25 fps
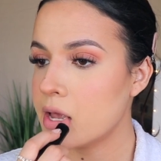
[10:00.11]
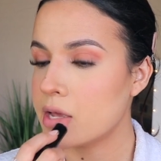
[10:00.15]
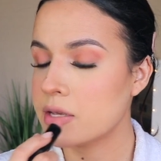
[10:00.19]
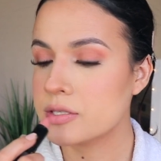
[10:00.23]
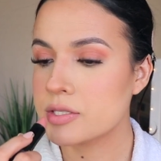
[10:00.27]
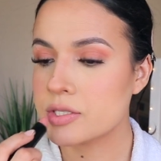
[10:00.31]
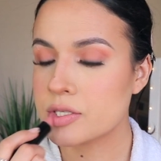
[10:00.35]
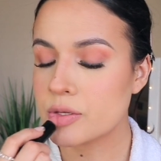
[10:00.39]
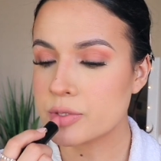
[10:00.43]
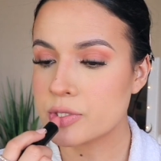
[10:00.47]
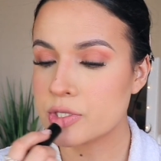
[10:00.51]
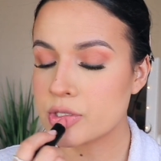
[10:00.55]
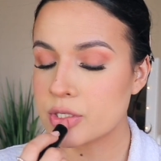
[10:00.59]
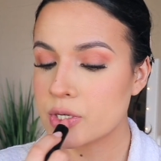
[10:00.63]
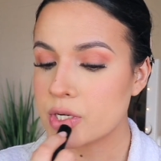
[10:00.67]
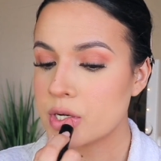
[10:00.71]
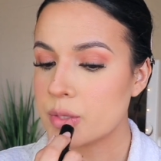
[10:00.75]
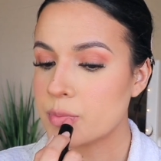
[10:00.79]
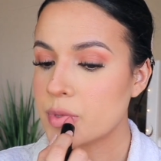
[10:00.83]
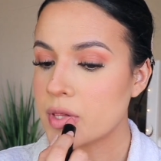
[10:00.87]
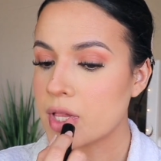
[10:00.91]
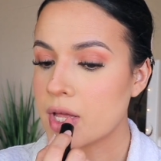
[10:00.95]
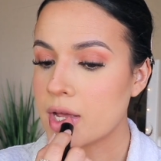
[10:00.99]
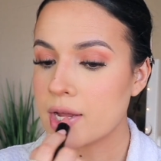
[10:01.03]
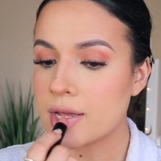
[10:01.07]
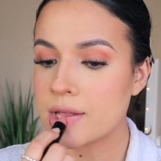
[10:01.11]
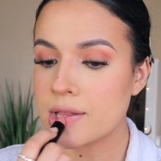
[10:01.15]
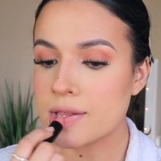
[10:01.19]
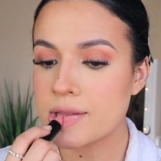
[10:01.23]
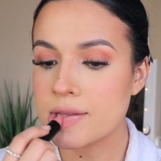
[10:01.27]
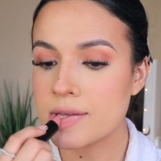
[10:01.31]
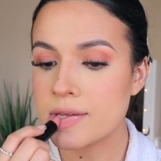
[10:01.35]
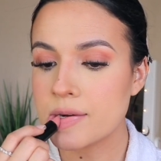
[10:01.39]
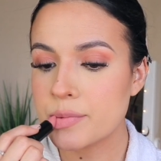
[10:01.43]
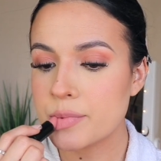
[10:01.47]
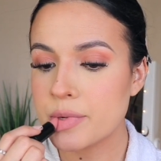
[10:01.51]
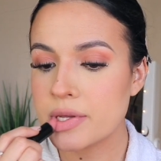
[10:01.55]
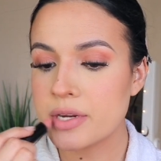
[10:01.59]
So I'm just going to apply a
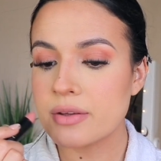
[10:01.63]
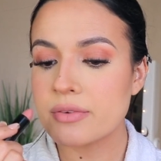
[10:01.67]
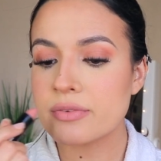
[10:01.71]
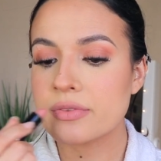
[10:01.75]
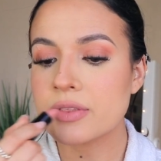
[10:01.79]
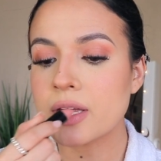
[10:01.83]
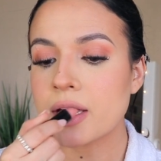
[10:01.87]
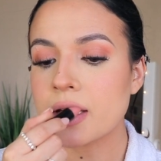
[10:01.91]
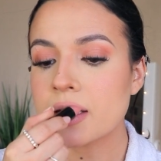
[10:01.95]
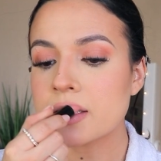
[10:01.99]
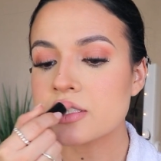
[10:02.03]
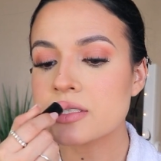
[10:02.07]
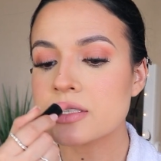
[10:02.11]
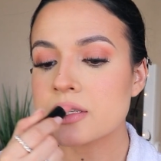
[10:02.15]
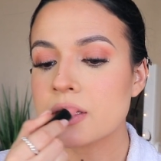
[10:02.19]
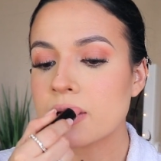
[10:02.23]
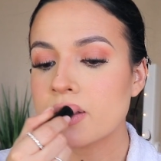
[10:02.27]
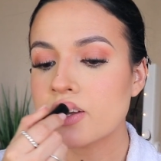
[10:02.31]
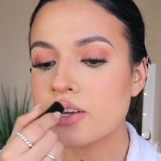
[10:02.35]
little bit of that.